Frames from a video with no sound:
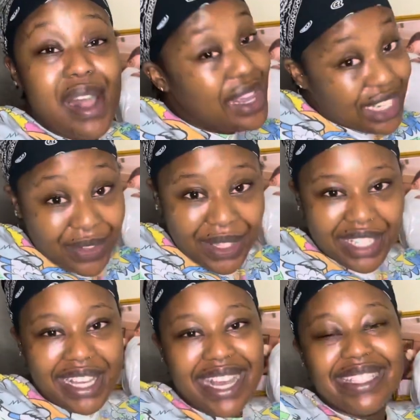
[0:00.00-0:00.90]
Anyway,
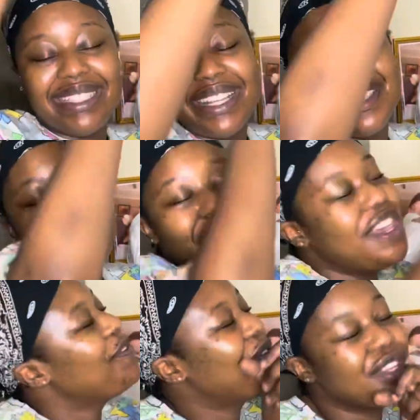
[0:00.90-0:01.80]
guys, that's
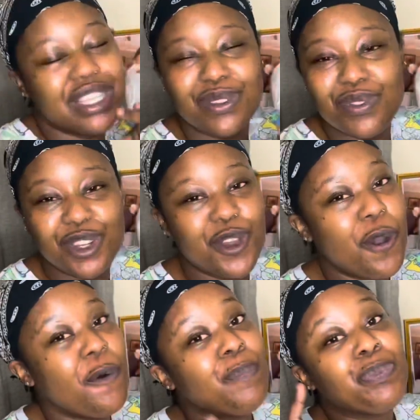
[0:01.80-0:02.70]
it for this
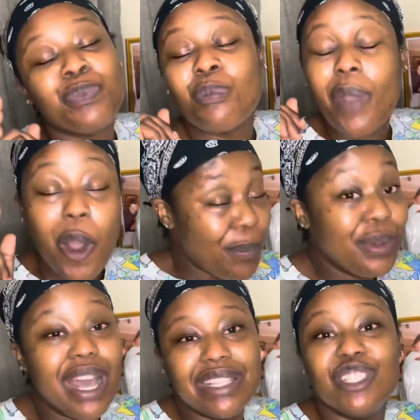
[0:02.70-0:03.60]
video. I hope you
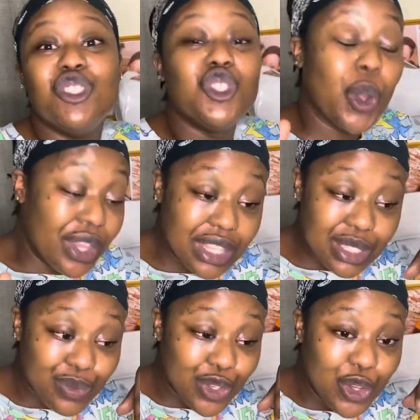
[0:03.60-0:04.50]
guys enjoyed this
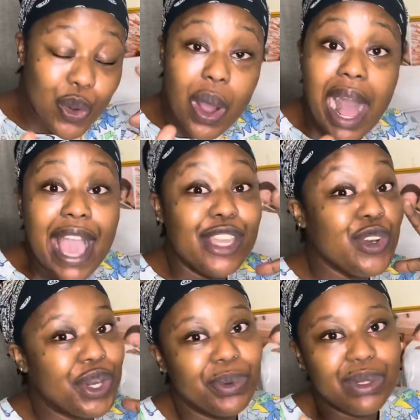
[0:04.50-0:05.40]
video. I
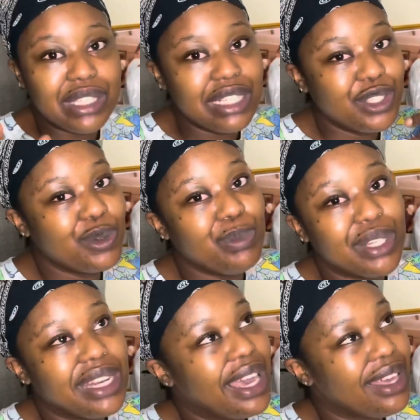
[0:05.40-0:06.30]
know it was a little
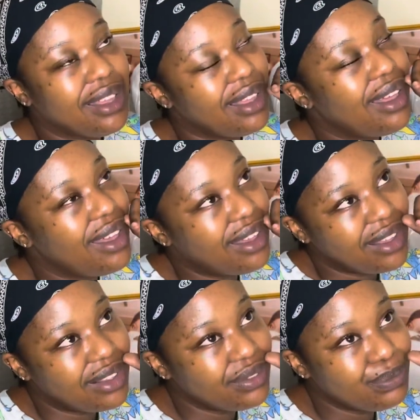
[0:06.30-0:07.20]
bit like,
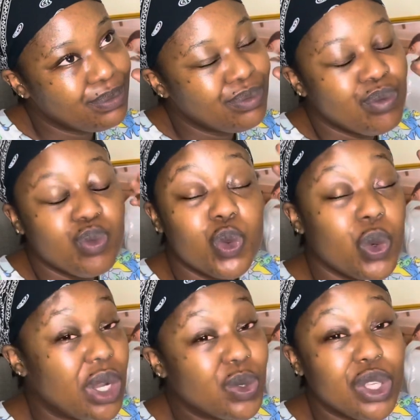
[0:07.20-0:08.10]
do
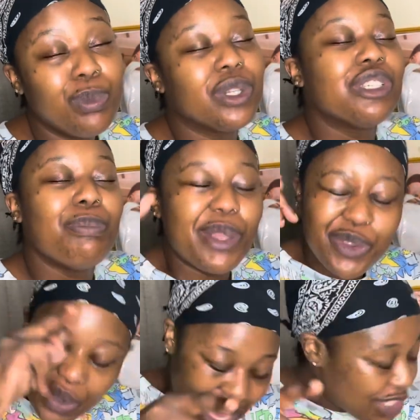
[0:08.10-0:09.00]
want to keep watching, but
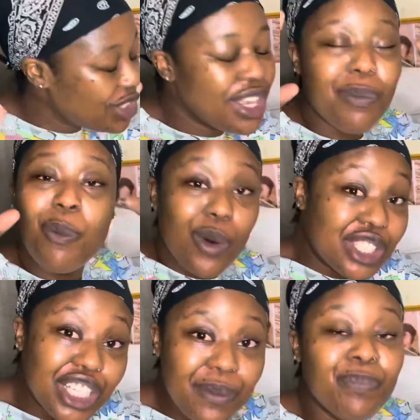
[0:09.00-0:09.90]
you guys should keep
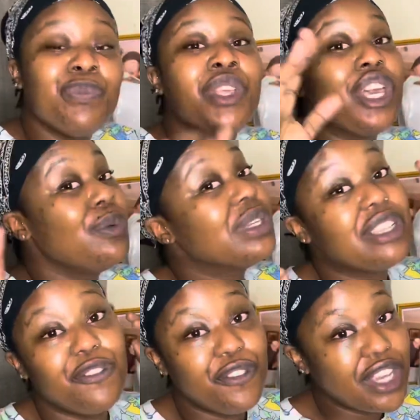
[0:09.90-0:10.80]
watching. It was the
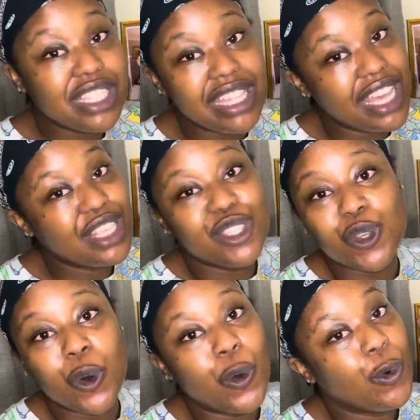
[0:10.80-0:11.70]
first day,
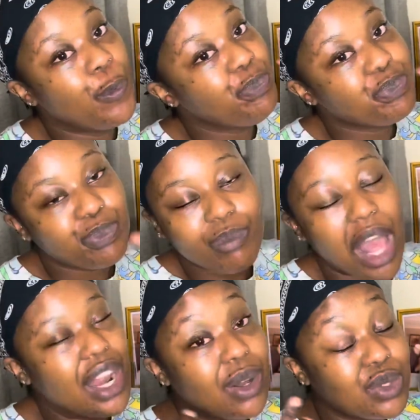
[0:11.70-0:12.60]
so.
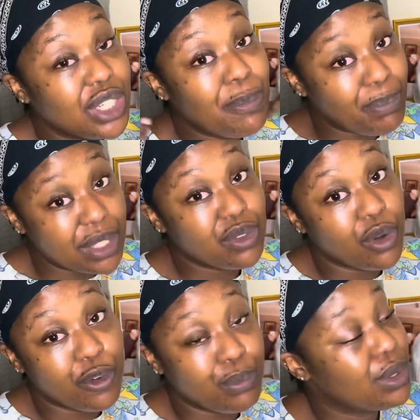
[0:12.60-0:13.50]
And I was really pissed
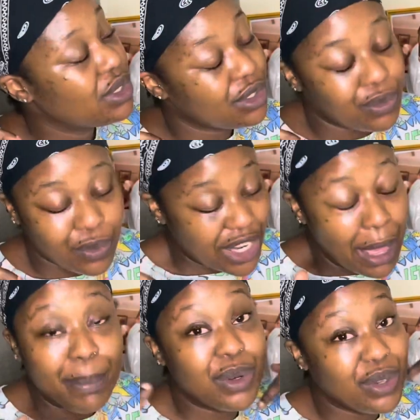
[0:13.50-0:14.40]
off because of what
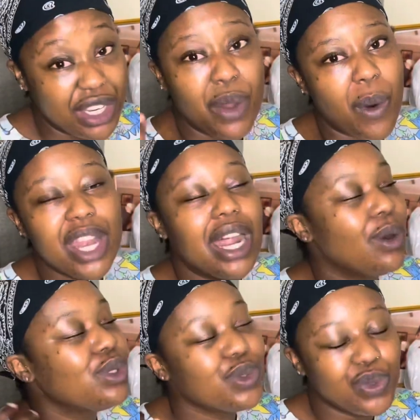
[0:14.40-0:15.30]
happened on day one. I
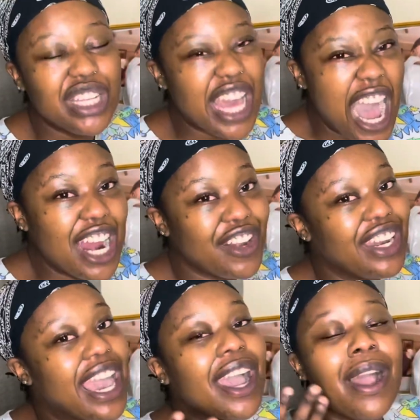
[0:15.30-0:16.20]
was really angry.
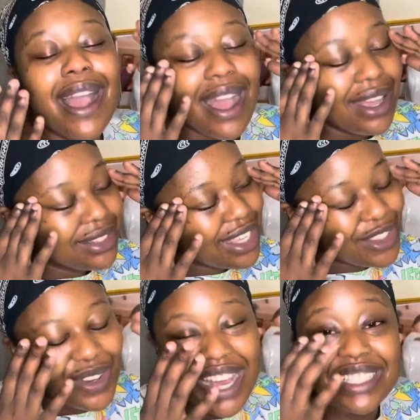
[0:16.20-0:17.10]
Like,
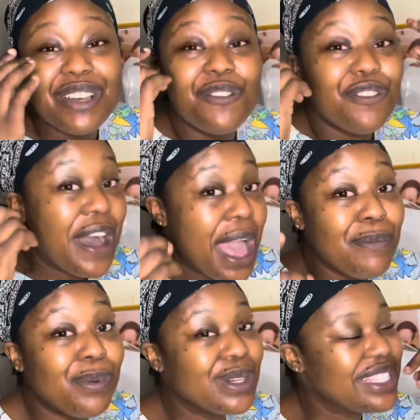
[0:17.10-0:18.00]
you guys, the
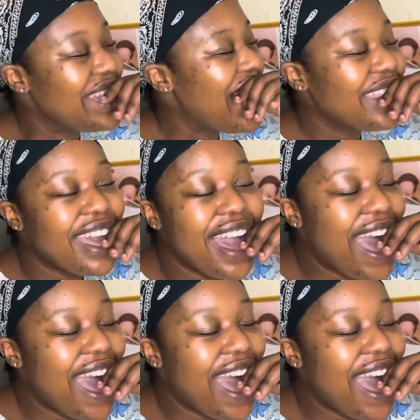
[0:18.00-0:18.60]
vibe was there.